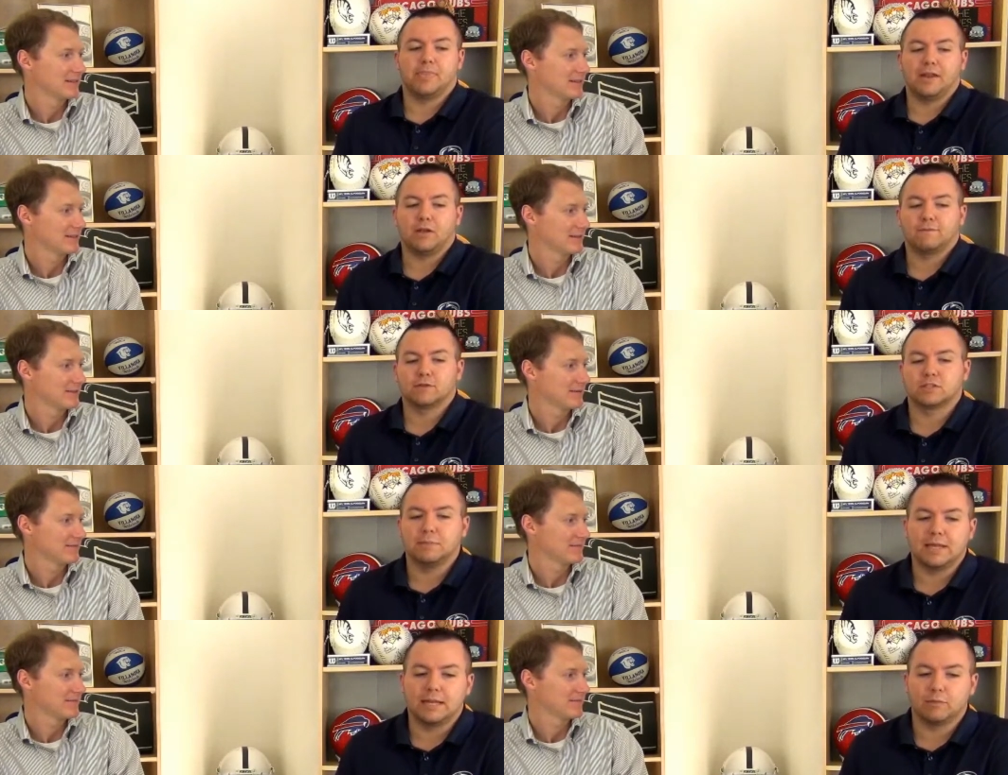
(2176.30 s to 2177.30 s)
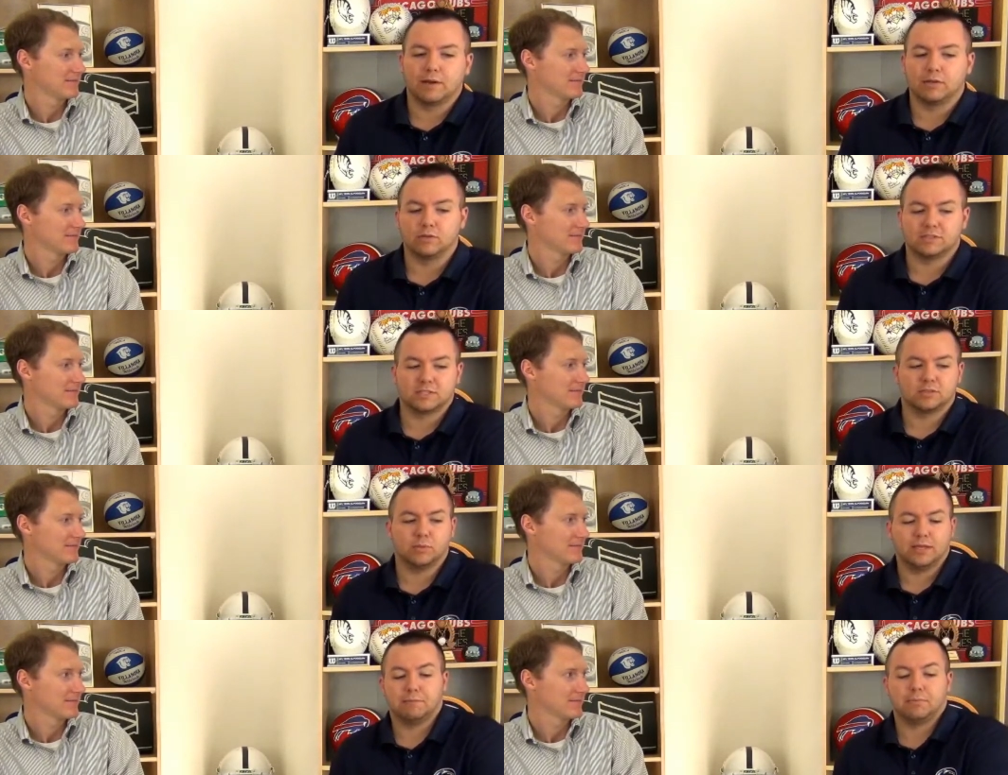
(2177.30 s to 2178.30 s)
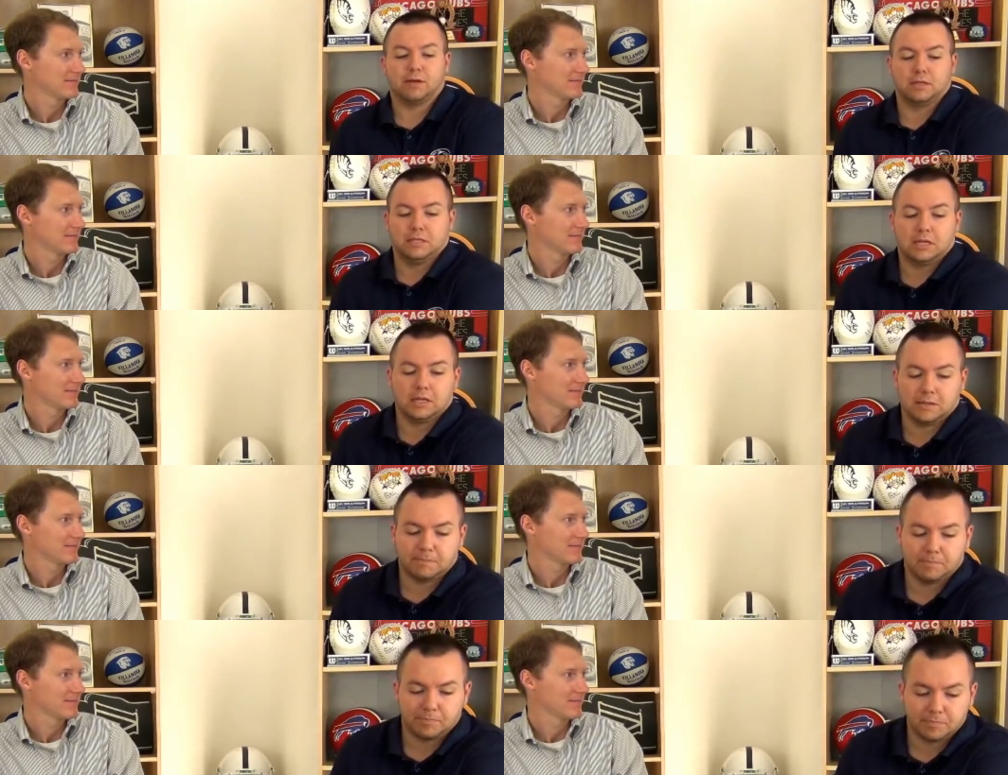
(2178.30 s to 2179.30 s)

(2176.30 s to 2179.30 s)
Speaker 1: I don't know if there's gonna be any wrinkles this week, but um,